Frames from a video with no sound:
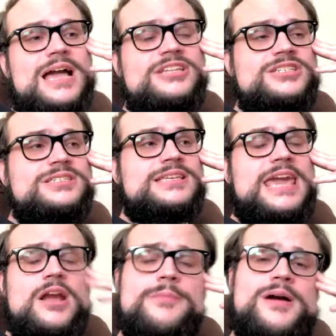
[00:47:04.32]
I just
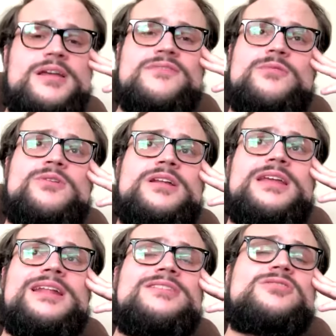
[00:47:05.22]
care about everyone
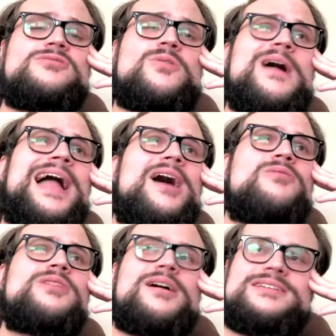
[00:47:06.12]
and I don't know
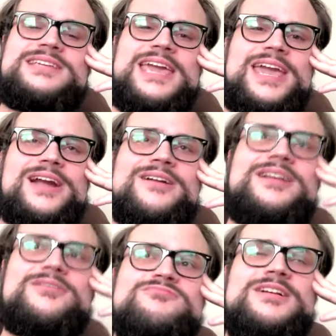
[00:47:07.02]
how not to care
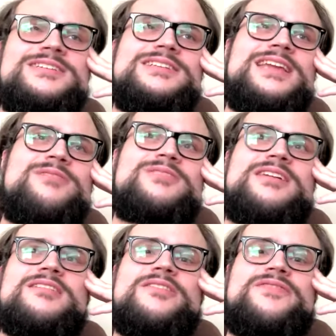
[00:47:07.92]
and I resonate with
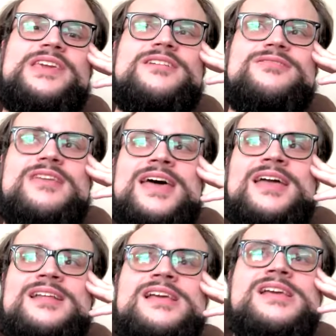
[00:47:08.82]
Gary Vee on
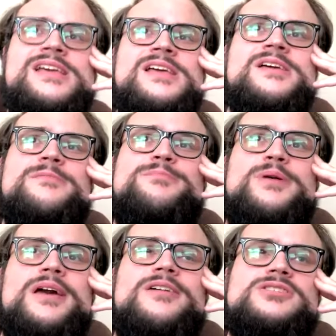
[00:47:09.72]
that.
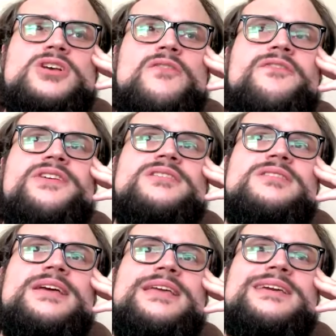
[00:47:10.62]
But I also feel
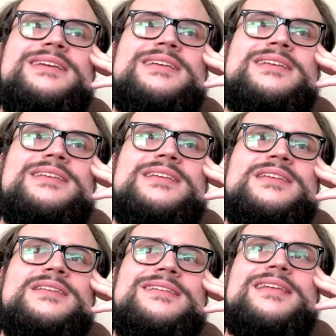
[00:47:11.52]
like
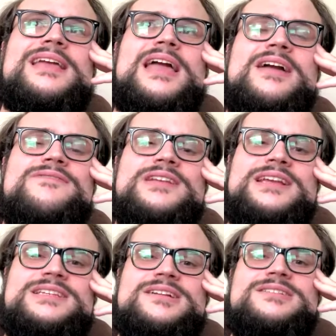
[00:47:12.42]
I have an
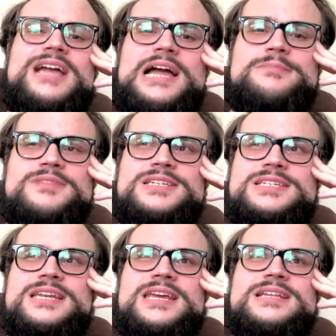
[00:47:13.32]
easier time
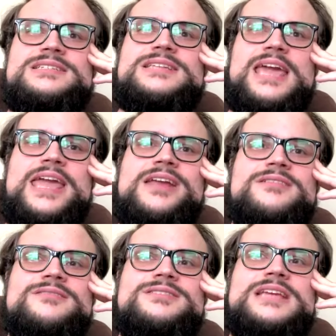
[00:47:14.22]
listening to
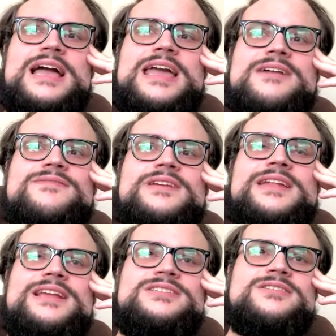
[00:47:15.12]
haters. I have
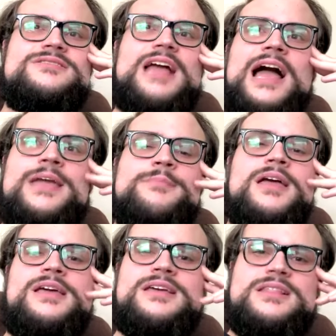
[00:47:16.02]
an easier time
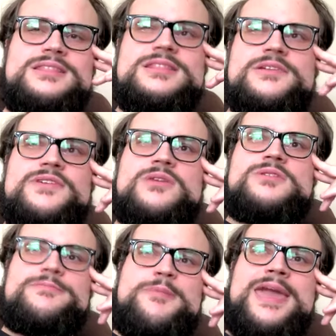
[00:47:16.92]
living
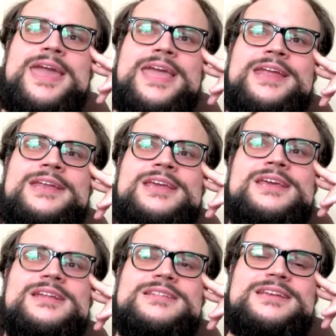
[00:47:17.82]
with pain
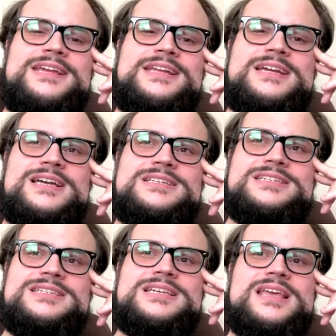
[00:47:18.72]
than he
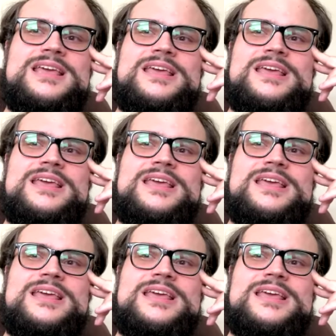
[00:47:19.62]
does.